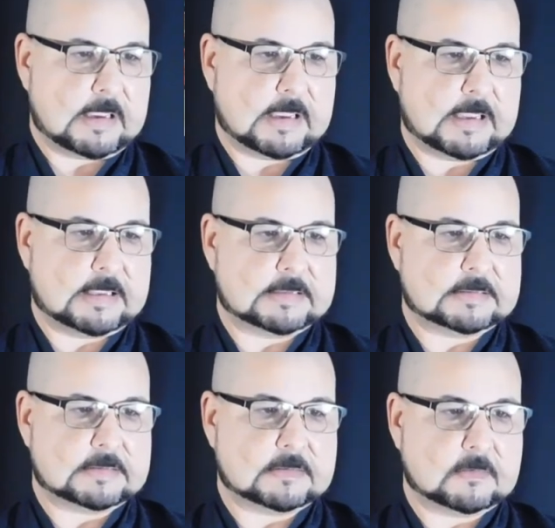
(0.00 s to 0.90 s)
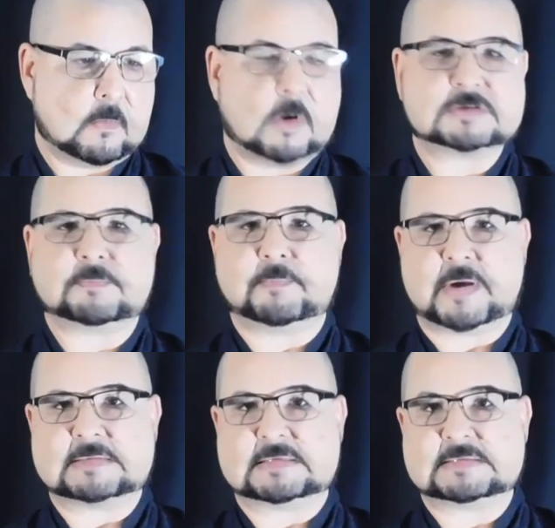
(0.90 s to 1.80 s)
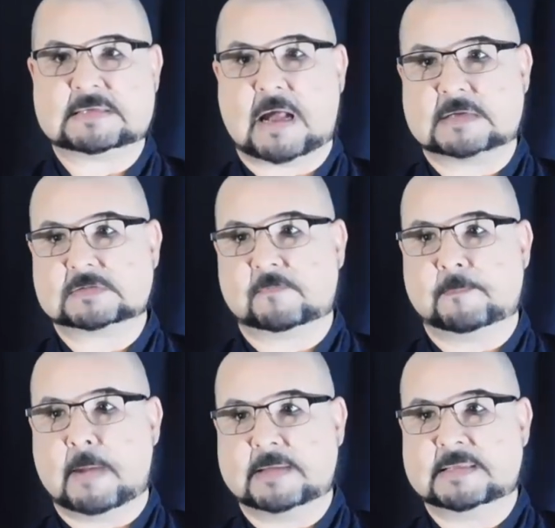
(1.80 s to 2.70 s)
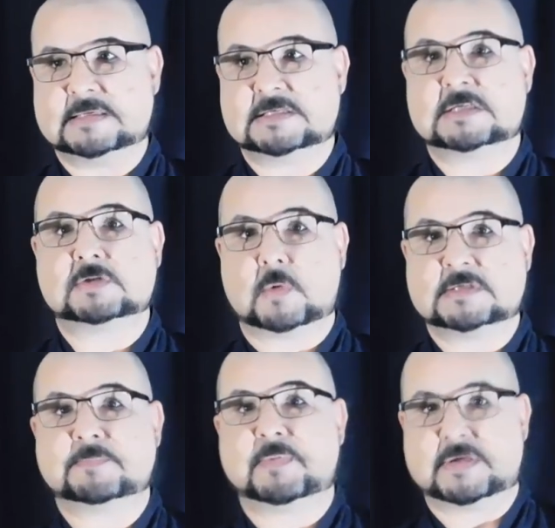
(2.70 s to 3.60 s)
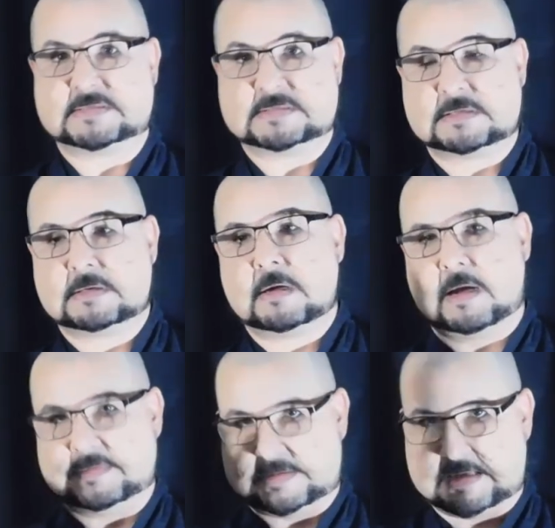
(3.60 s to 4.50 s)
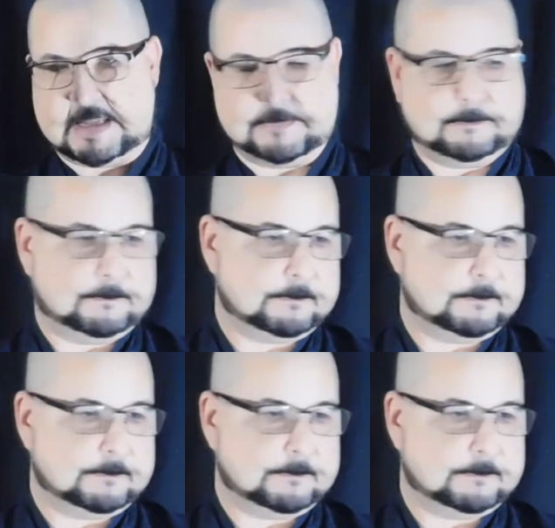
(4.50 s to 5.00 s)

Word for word: and was practiced also by the Shintoist priest at the time.